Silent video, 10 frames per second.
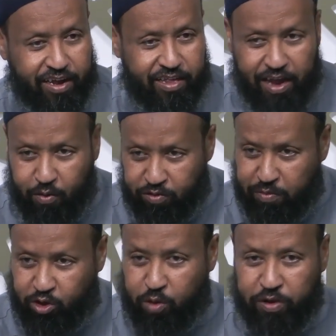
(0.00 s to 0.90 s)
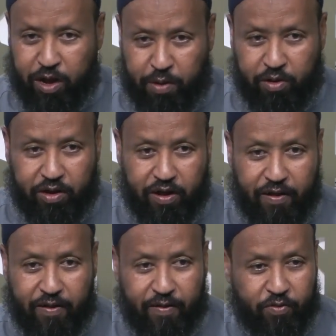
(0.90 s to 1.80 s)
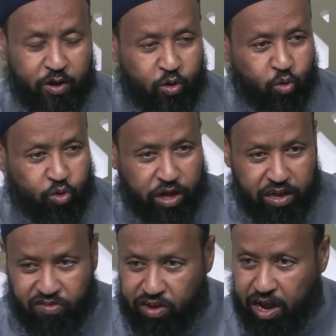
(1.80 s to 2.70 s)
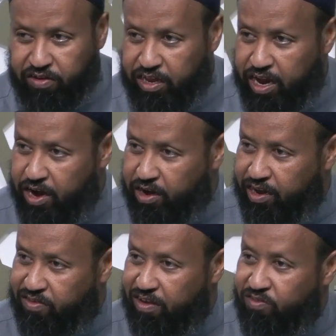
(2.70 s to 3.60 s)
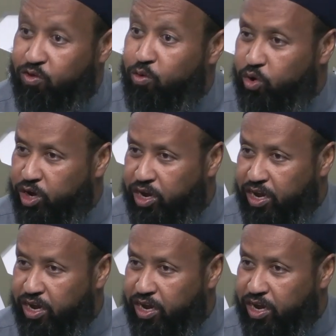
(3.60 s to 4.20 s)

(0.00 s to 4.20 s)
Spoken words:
that was my topic about the youth and the styles and the haircuts and so on.